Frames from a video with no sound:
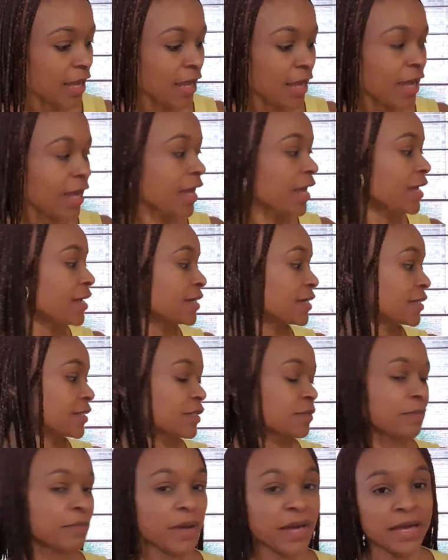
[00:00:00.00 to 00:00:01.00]
8
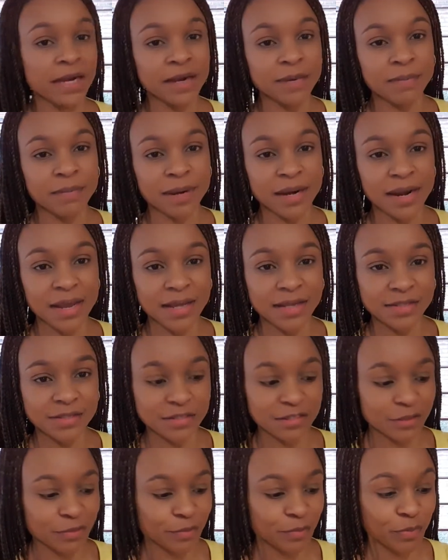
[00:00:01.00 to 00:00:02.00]
spider
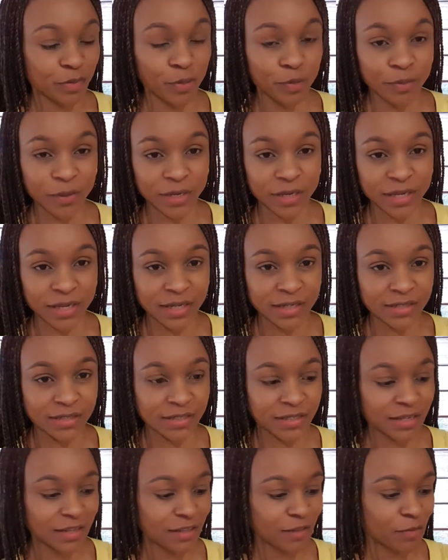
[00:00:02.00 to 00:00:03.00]
plants
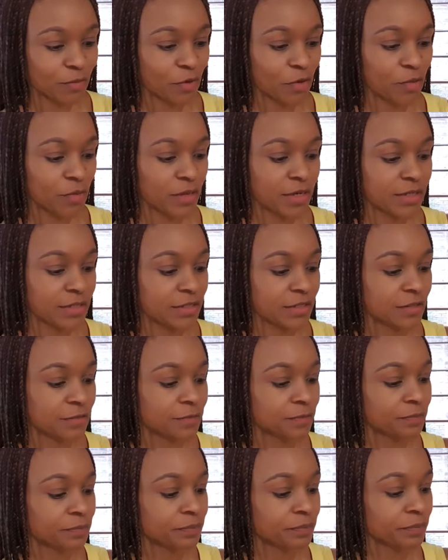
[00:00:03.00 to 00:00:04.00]
propagating at the moment,
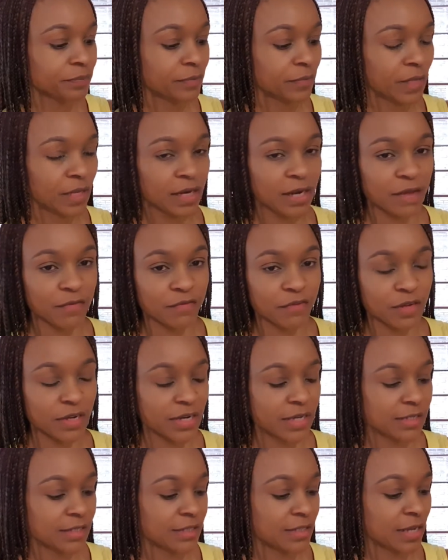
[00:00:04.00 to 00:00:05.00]
and I'm very
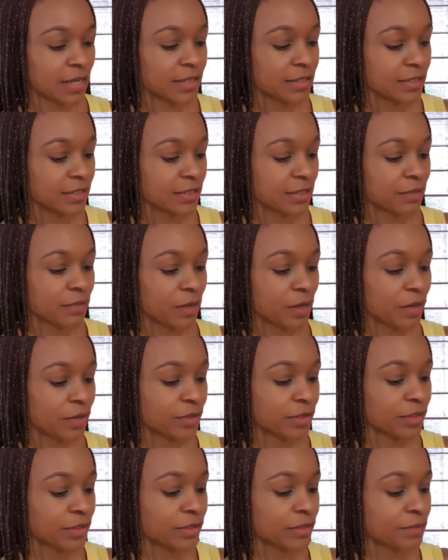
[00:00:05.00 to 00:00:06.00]
excited about
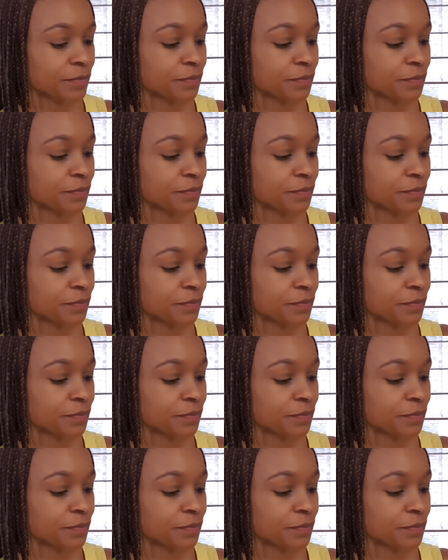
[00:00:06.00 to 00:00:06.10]
it.